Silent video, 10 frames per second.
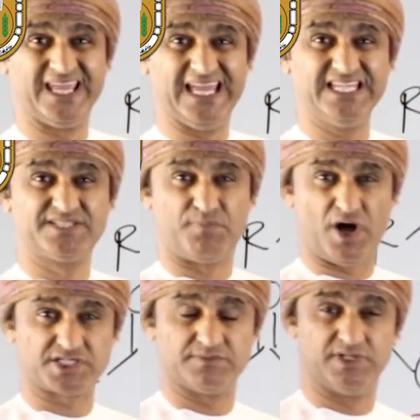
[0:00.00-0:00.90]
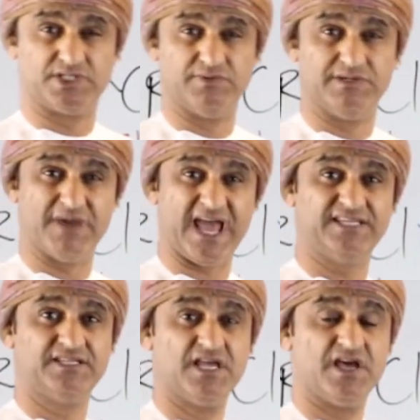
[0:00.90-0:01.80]
is possible to be
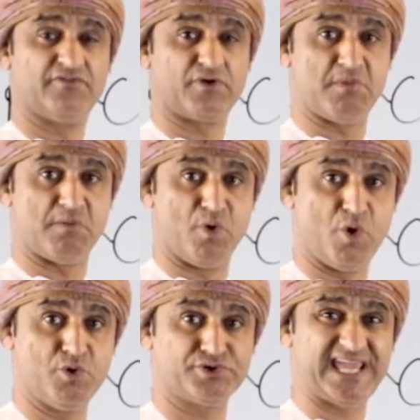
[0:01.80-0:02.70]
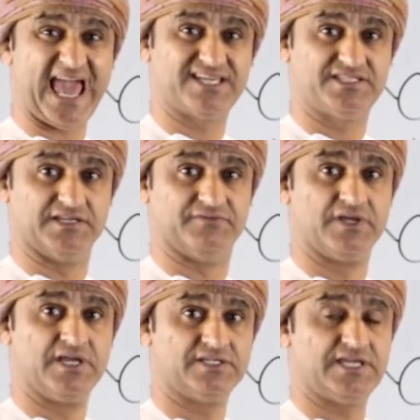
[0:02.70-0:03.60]
made from a more reactive
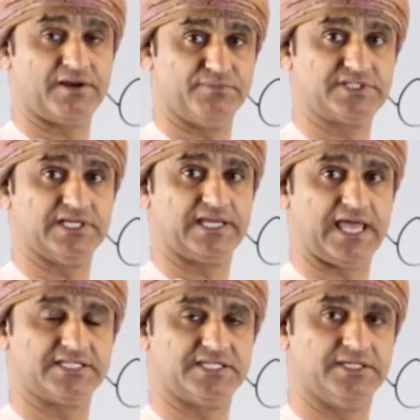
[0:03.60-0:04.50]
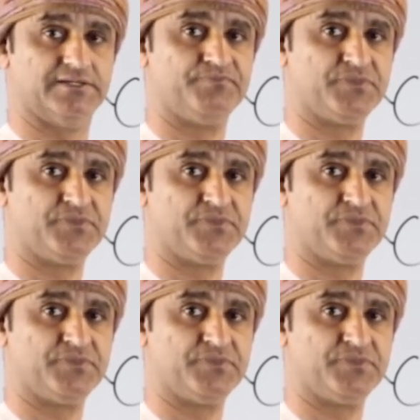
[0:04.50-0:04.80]
carboxylic acid